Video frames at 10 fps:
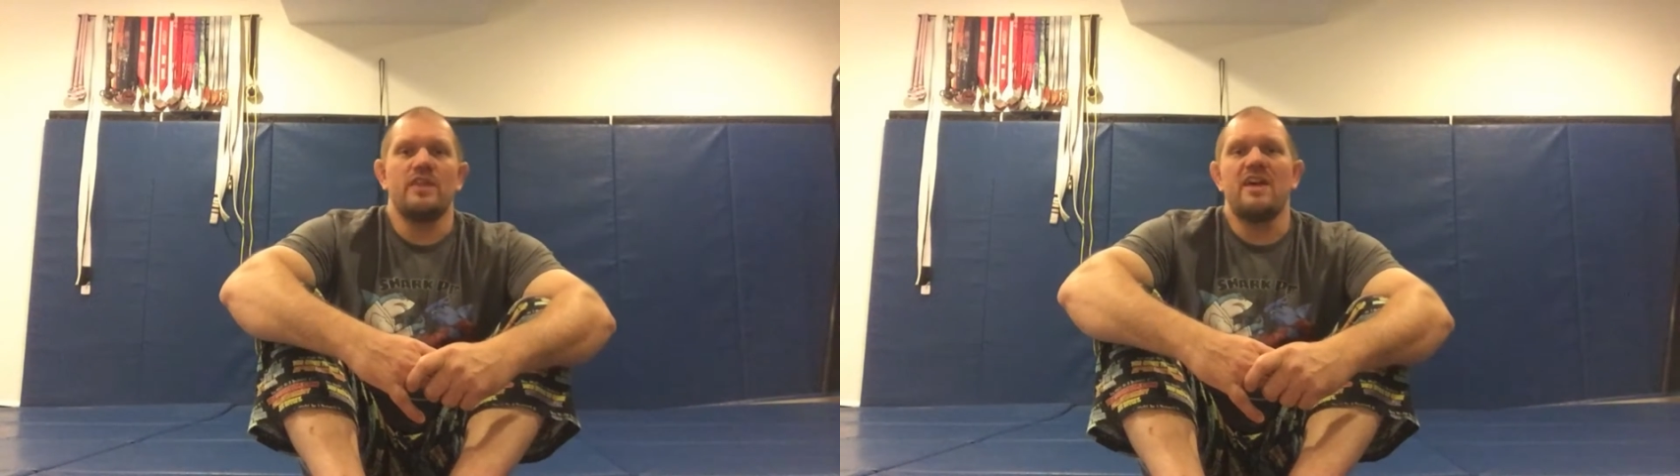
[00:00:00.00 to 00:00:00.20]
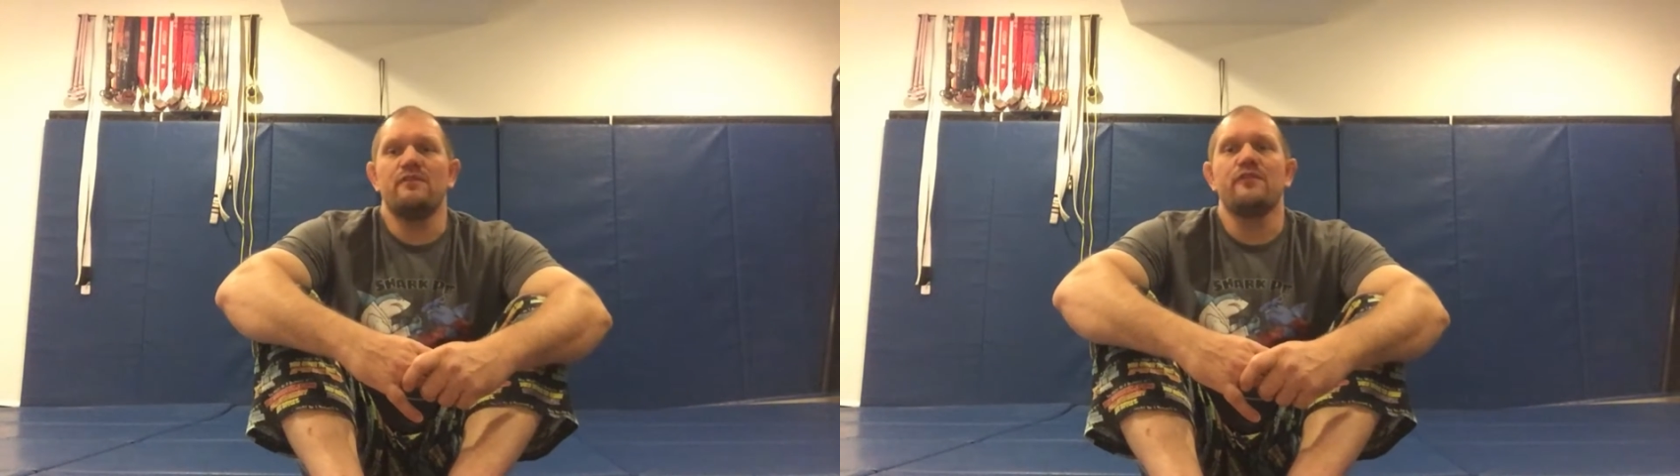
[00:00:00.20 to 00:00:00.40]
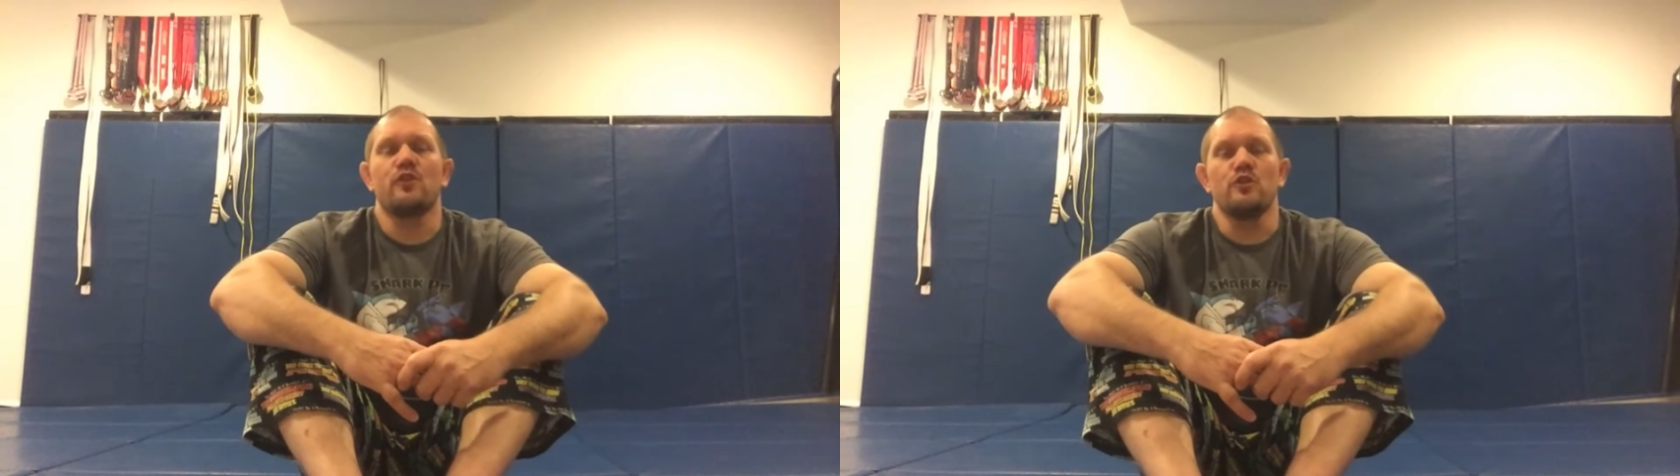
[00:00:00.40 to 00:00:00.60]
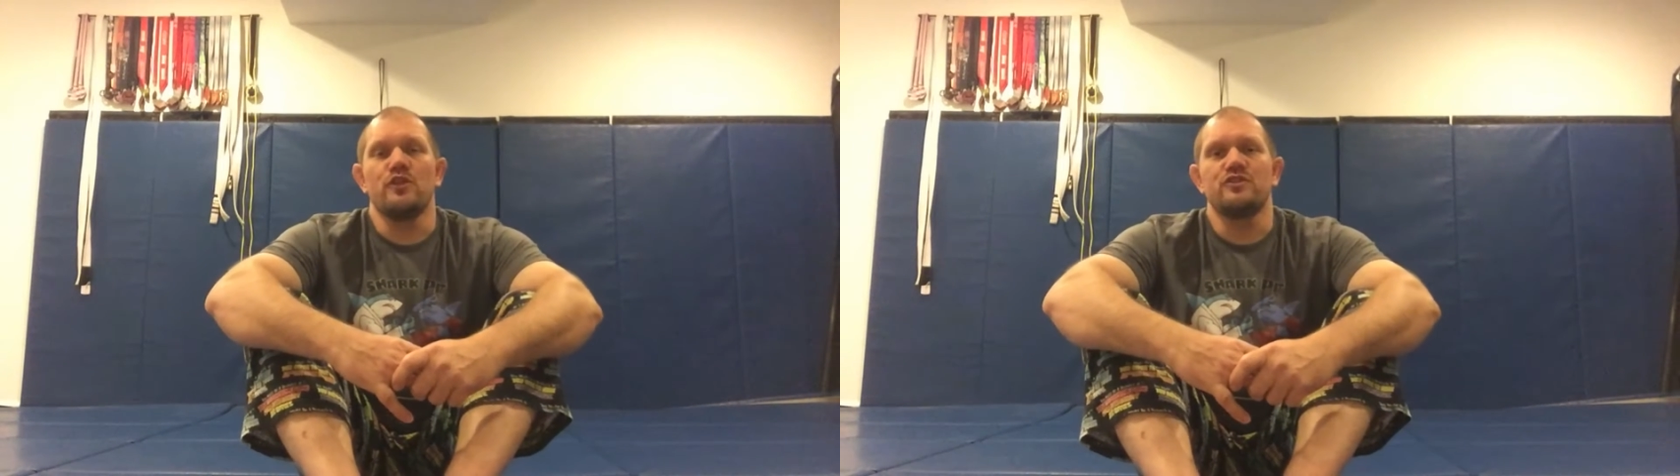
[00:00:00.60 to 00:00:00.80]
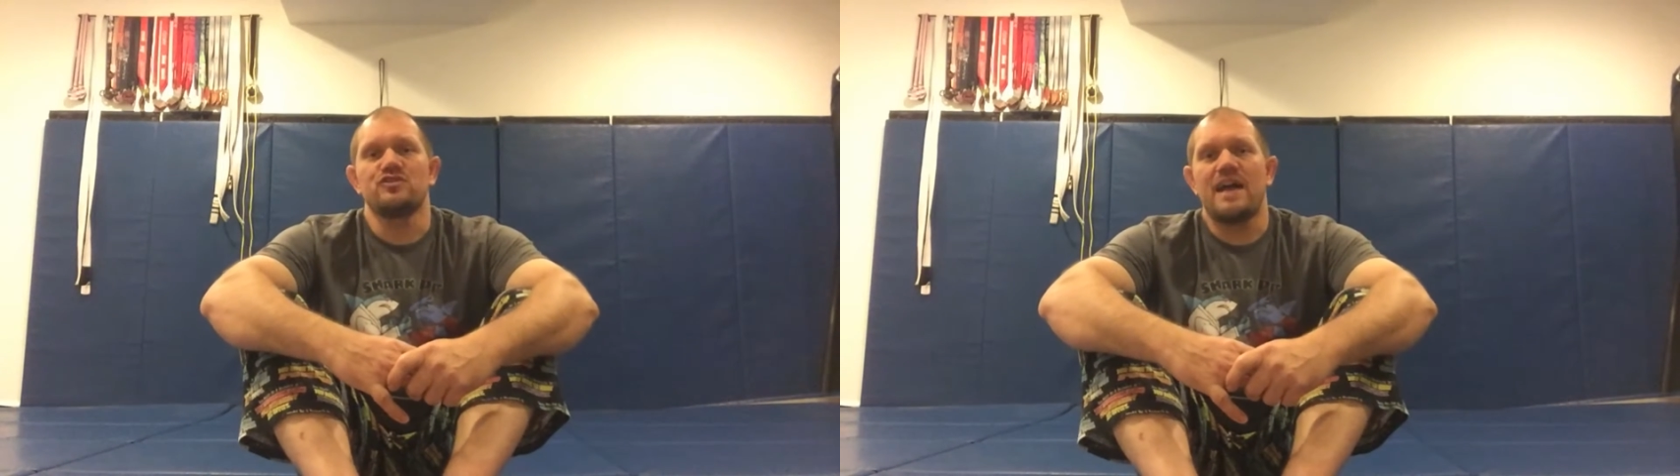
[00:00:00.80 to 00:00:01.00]
they have
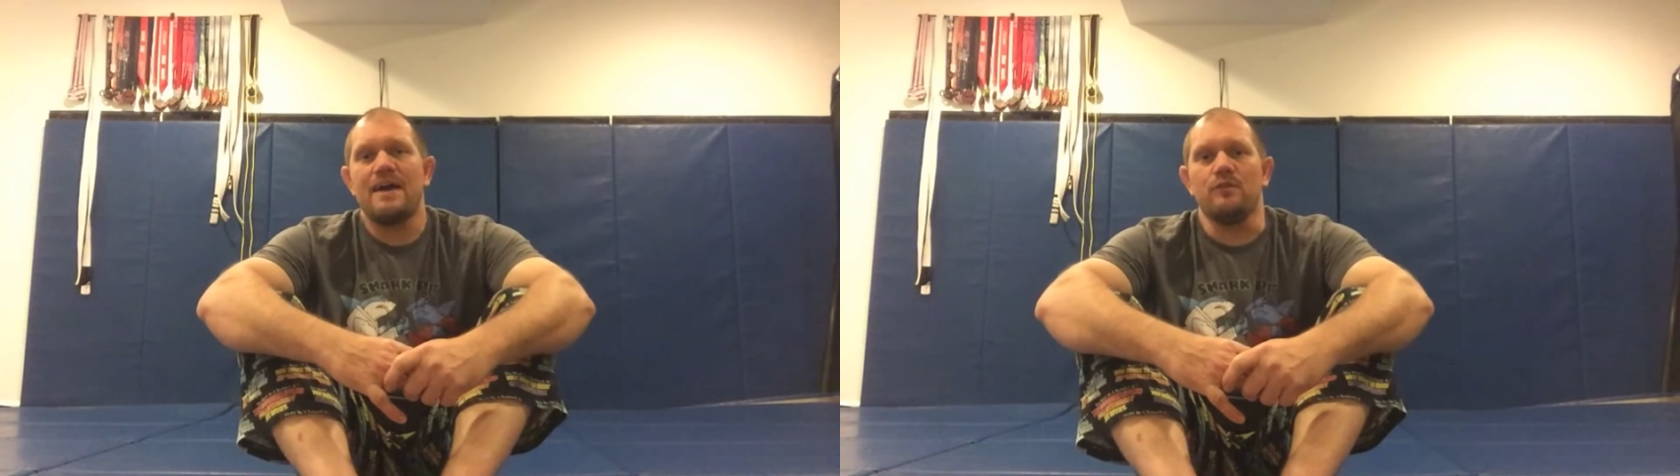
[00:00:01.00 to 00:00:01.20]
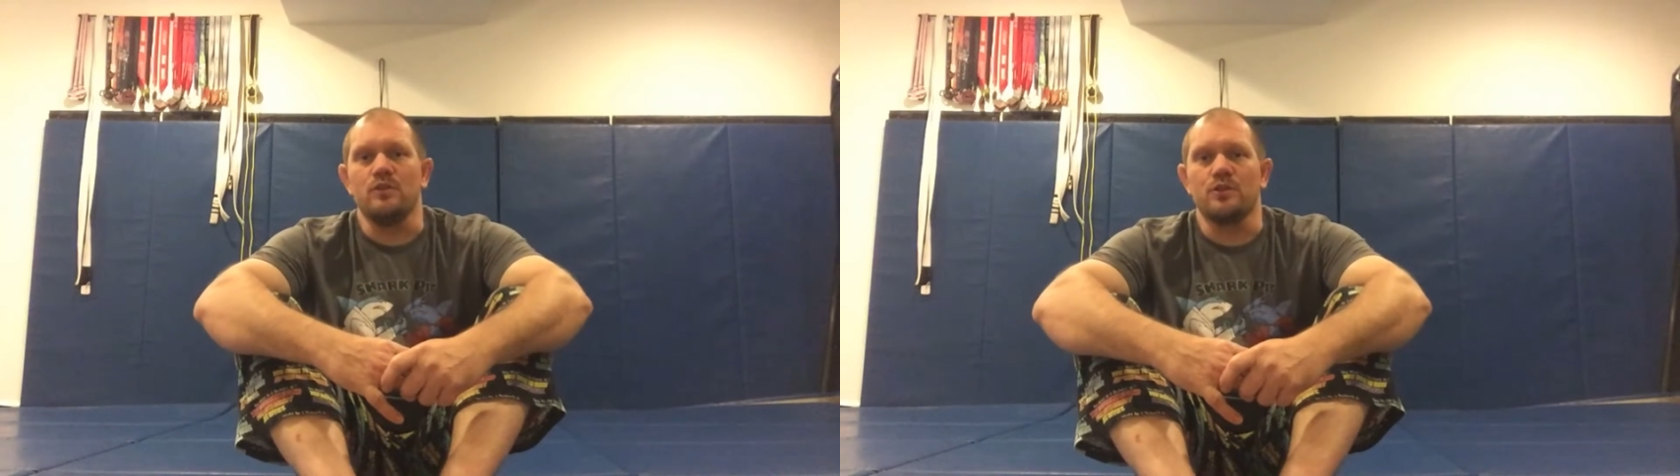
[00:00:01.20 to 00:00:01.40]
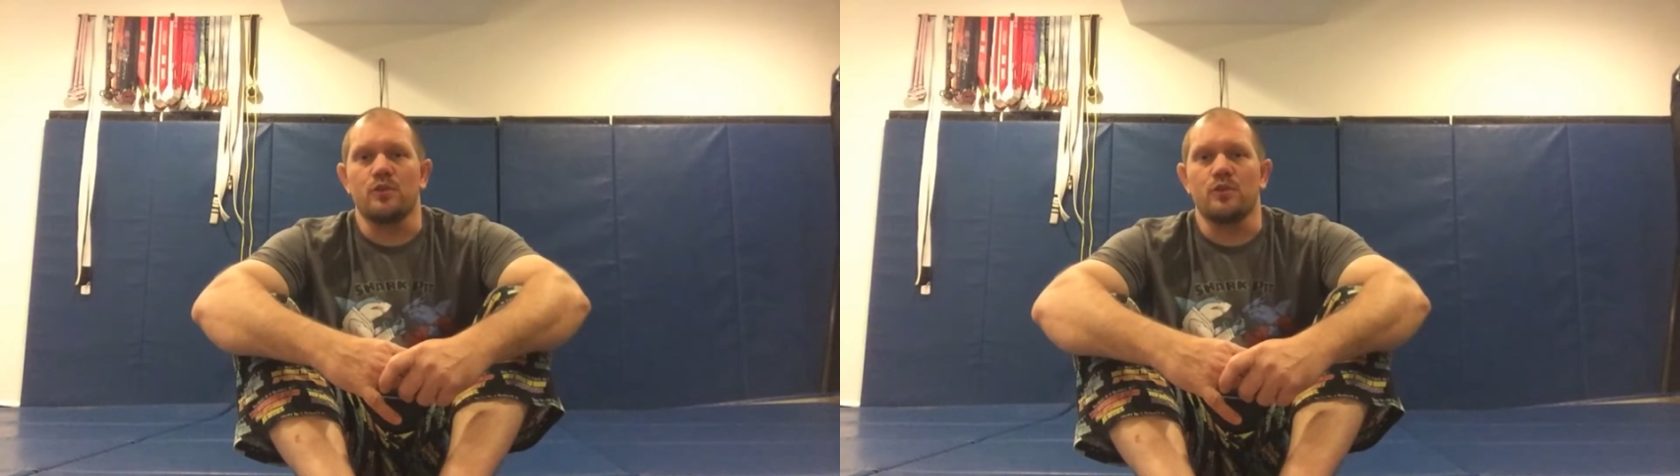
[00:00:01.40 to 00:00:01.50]
further to travel